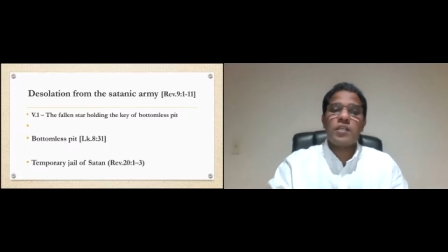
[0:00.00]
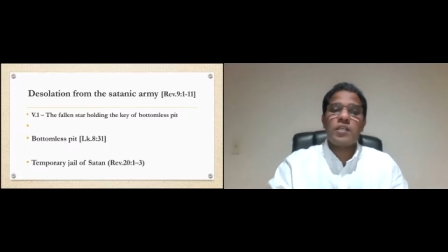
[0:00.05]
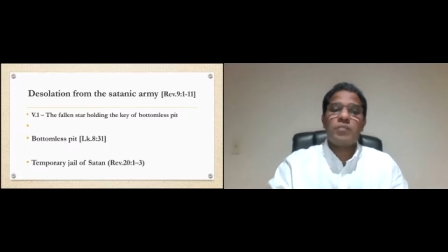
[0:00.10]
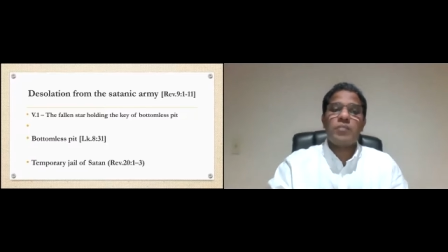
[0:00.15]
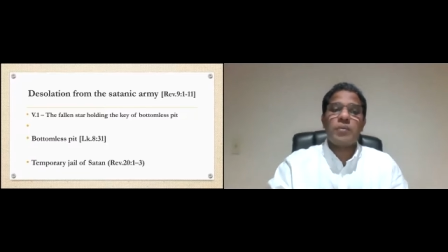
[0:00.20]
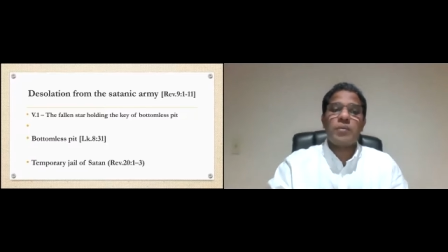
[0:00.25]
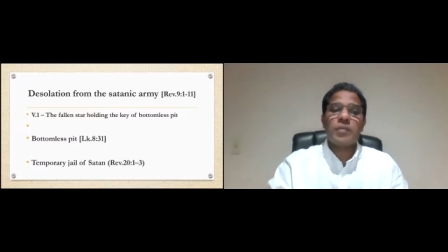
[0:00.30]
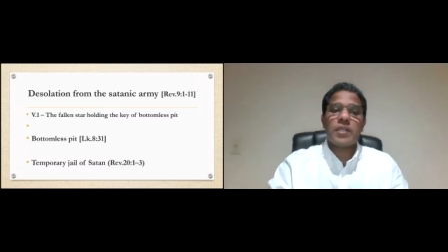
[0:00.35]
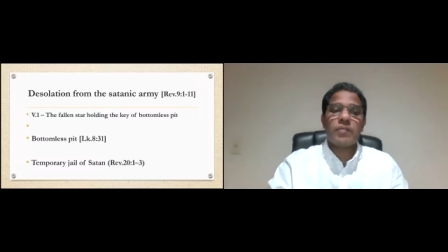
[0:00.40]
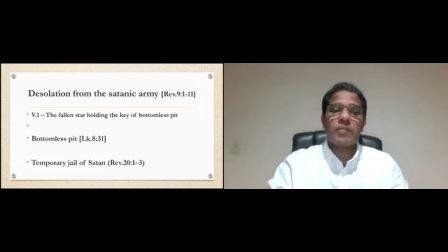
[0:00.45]

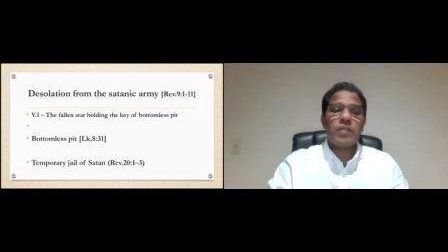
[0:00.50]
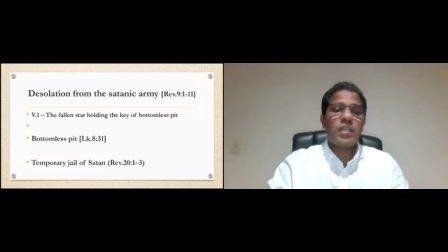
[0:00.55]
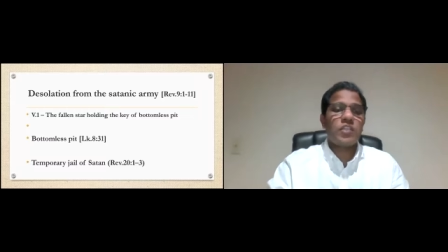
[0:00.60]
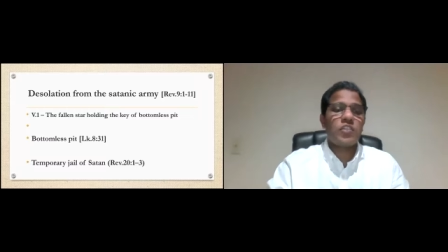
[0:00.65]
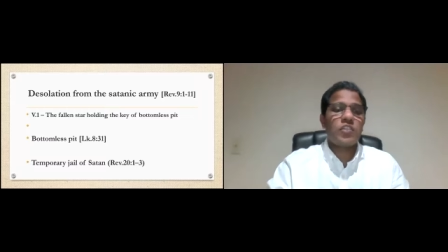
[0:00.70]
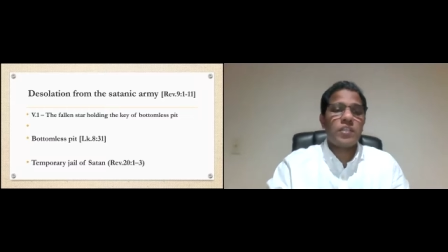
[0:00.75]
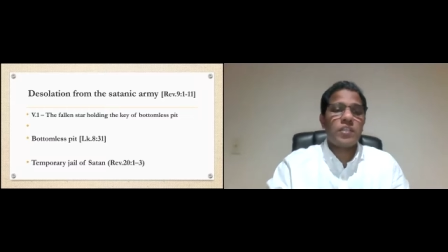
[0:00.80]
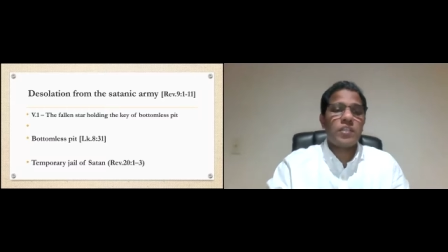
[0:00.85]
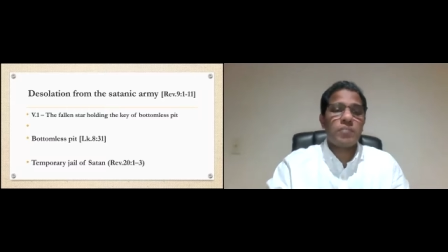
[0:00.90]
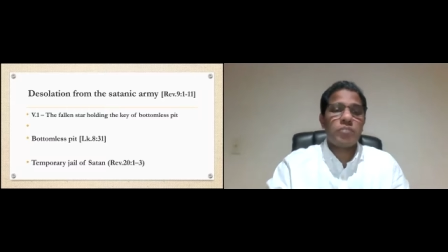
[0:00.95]
maybe
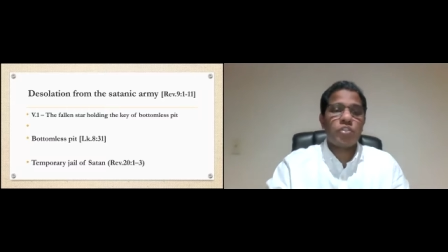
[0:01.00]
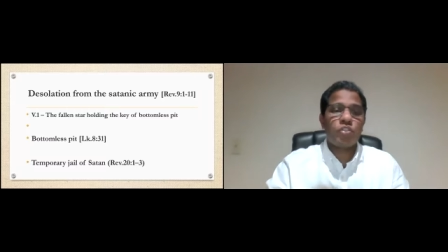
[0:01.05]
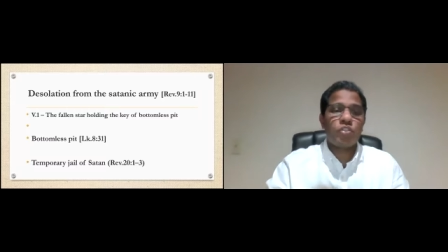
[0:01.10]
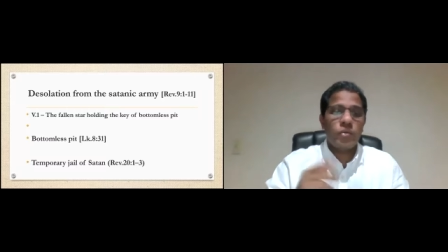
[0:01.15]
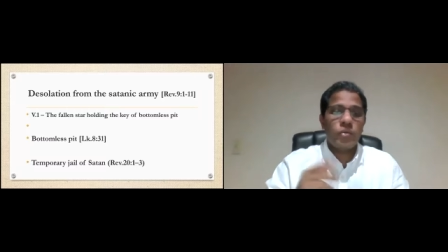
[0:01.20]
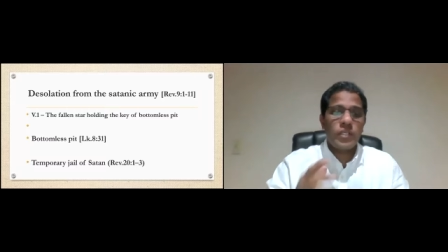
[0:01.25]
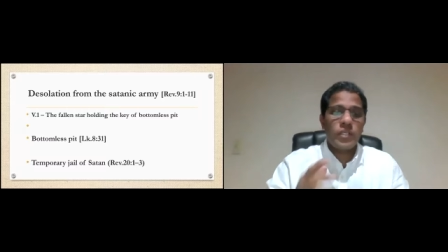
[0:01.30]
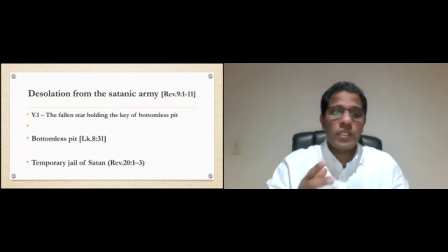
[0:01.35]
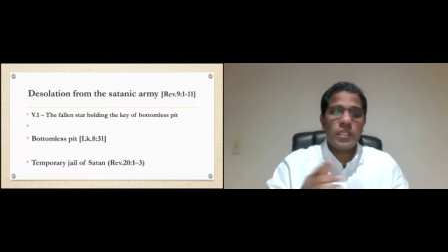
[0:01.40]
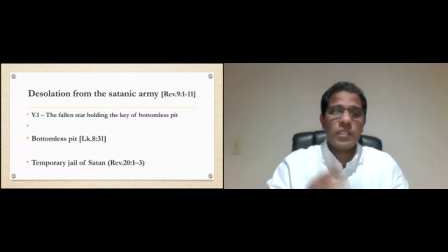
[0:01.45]
Revelation chapter
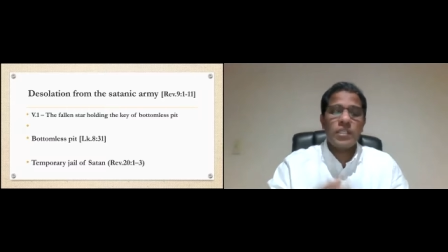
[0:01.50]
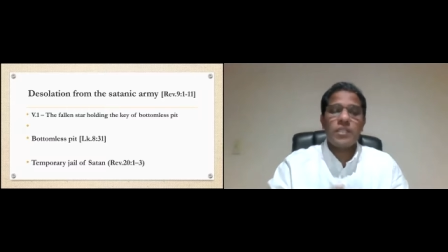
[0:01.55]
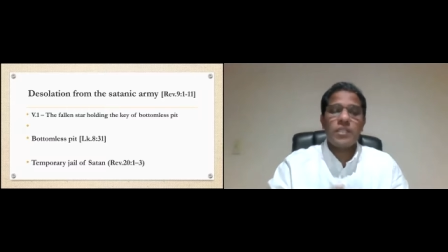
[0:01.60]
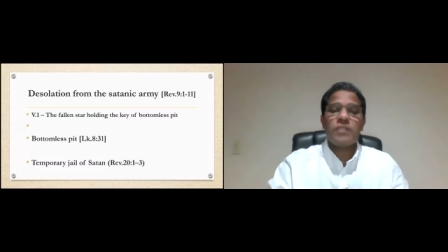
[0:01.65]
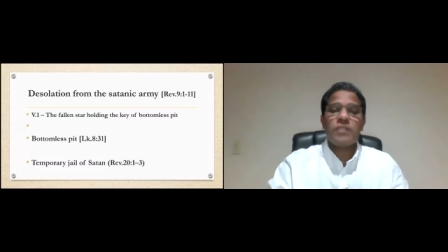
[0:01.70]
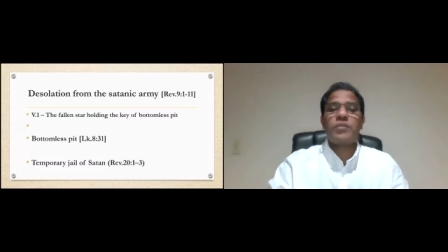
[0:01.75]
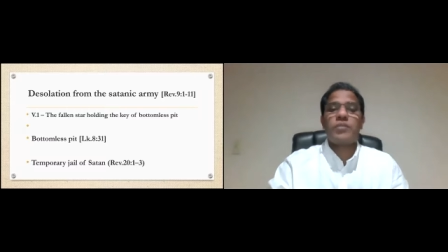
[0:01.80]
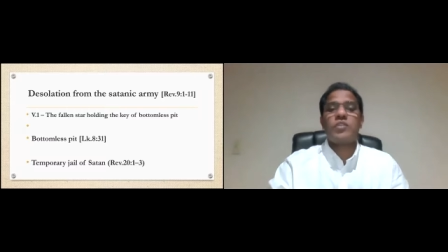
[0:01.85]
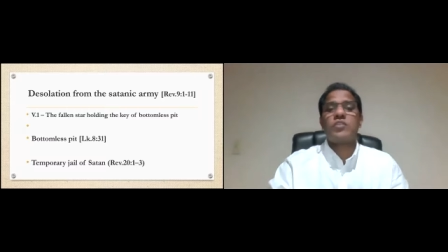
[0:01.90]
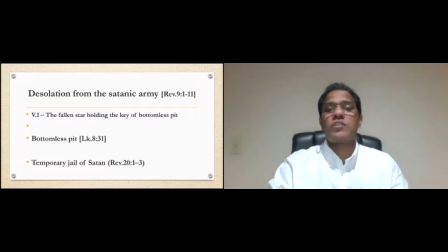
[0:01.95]
20,
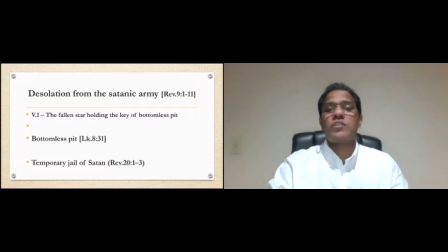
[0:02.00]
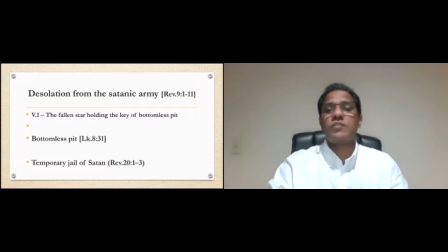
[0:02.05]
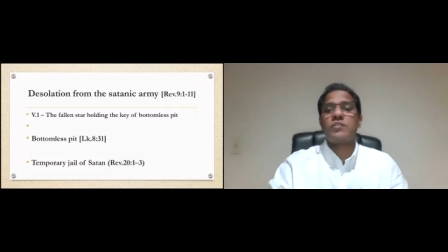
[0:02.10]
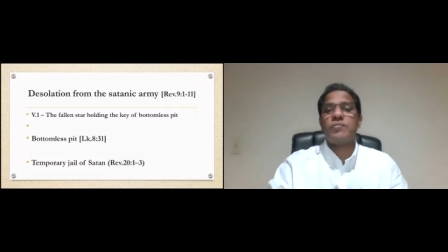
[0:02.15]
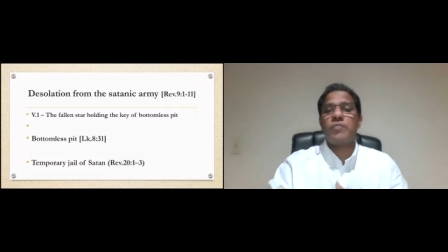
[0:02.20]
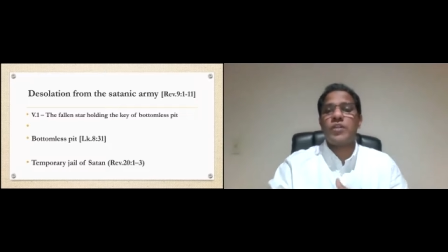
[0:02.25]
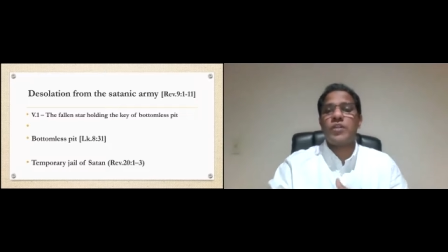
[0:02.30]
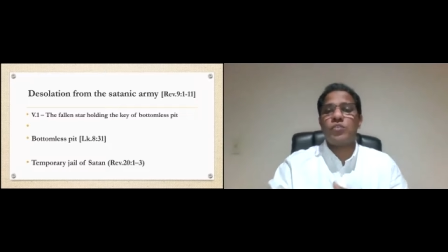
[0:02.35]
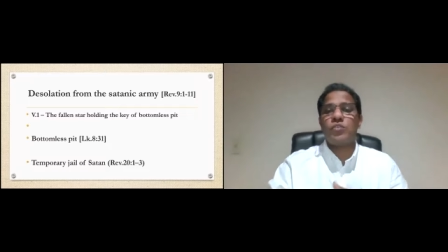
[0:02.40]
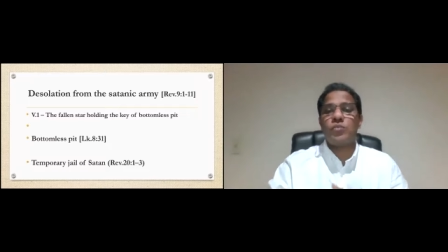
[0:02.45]
verses
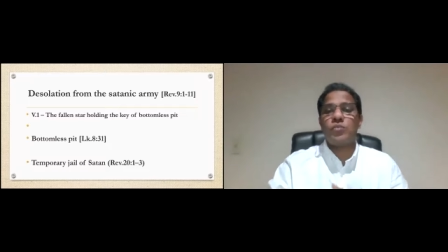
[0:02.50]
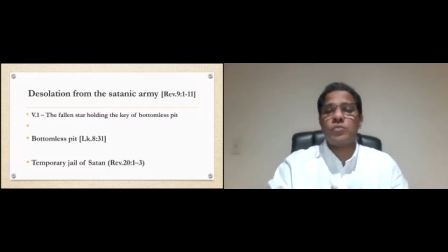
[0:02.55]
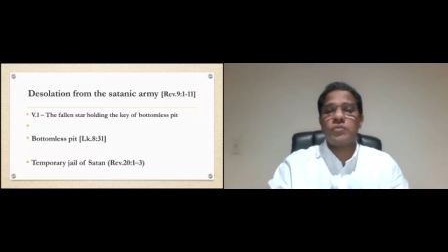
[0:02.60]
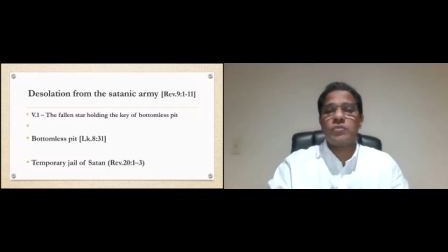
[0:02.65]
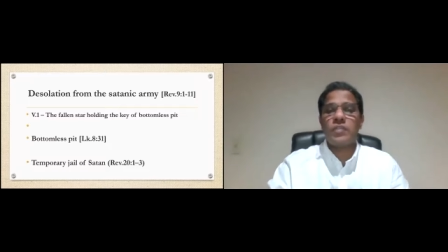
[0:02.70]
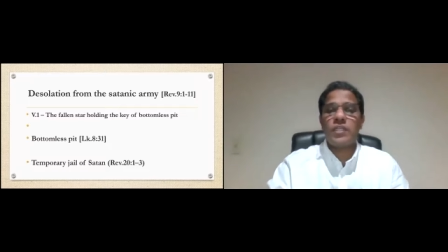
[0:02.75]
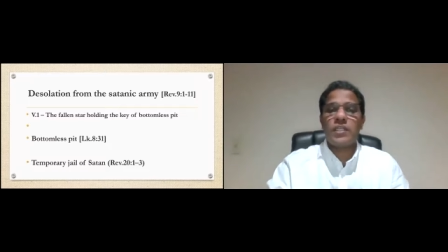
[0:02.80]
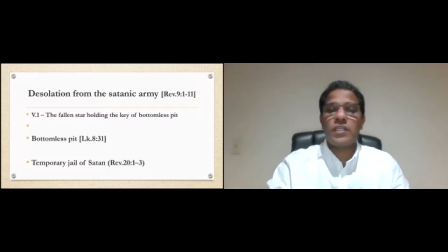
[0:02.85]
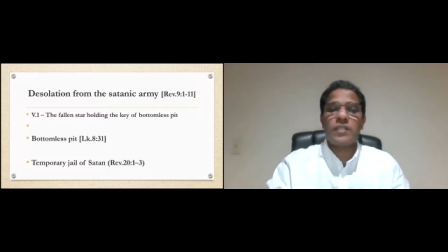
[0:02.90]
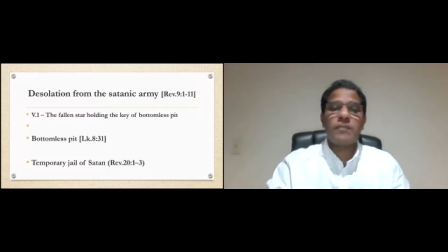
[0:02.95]
1 to
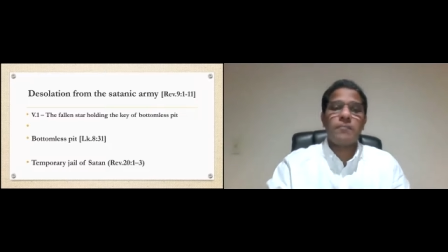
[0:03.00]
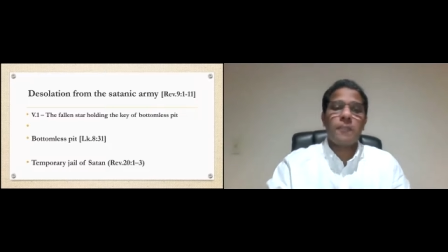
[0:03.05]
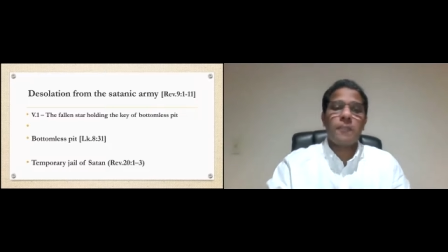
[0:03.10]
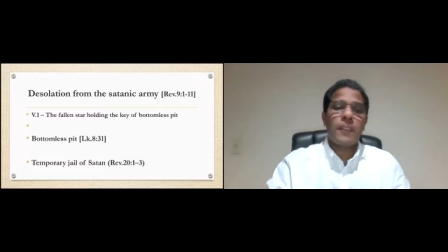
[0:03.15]
3.